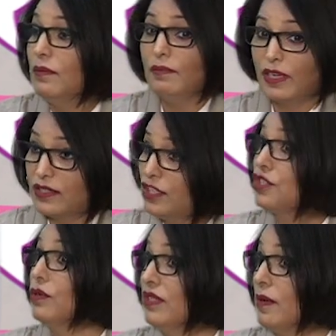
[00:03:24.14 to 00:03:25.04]
because this
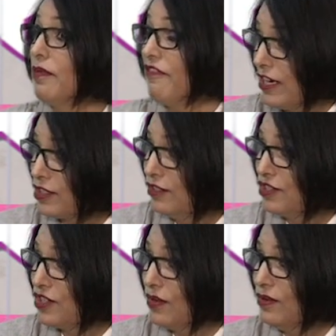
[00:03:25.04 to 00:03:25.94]
show is a professional
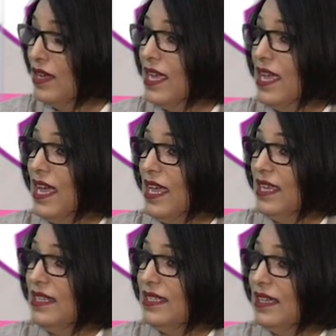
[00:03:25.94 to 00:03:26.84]
show,
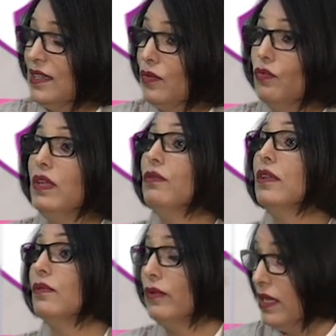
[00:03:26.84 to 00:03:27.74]
and
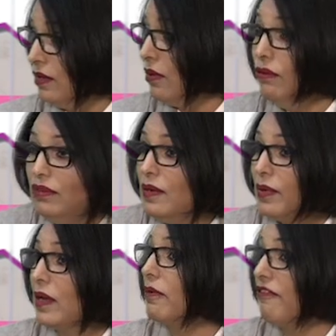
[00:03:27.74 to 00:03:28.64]
we only
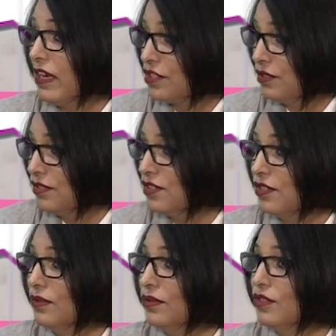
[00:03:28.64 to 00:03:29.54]
bring professionals
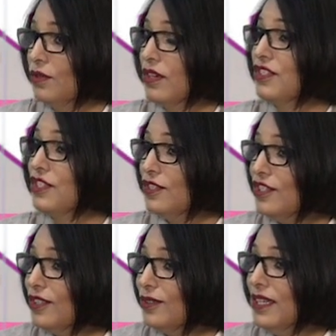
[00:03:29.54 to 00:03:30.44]
to our
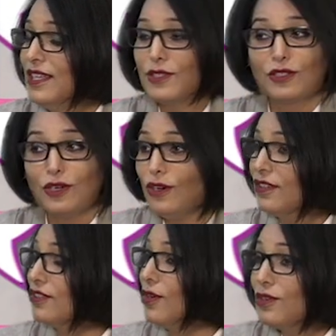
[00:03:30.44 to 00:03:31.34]
studio. So
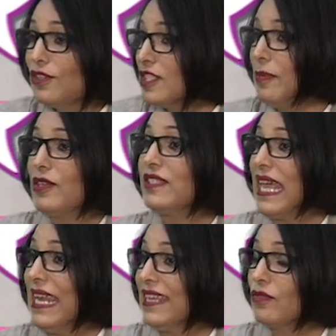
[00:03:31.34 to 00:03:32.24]
talk to us about
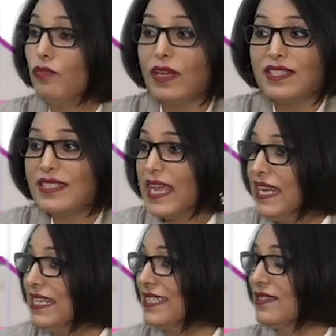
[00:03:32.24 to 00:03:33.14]
Salient. What
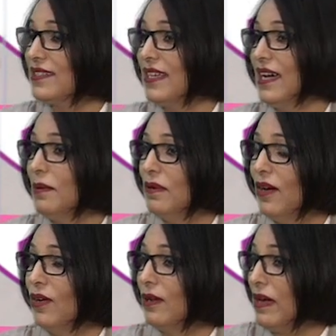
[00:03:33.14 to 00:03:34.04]
Salient is
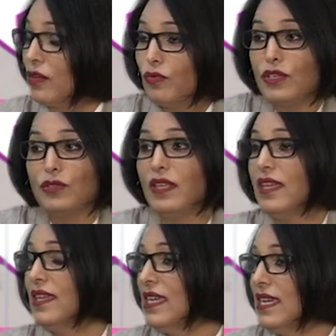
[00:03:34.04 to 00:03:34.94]
all about? What do
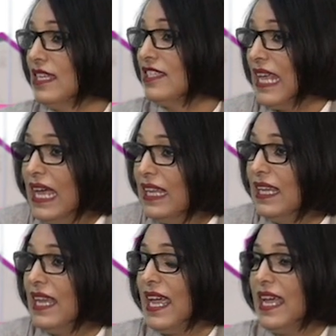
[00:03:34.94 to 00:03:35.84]
they
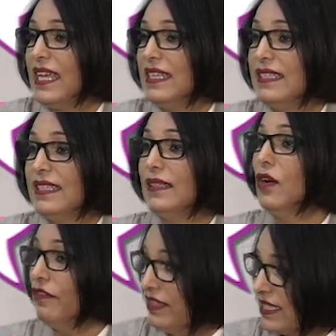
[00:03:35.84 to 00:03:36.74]
sell? And
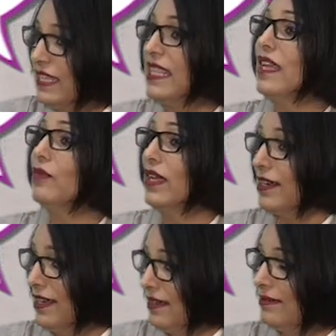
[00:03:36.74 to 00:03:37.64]
obviously, then we're
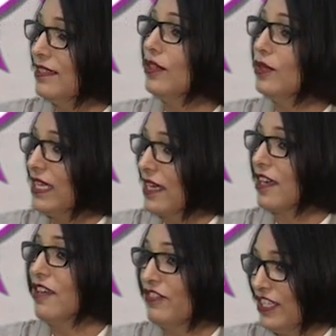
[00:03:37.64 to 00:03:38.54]
going to take a
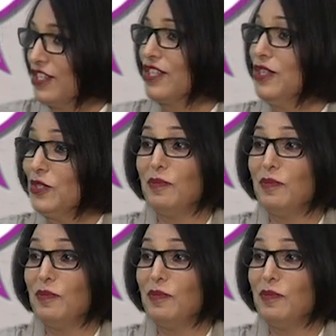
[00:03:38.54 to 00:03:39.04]
conversation into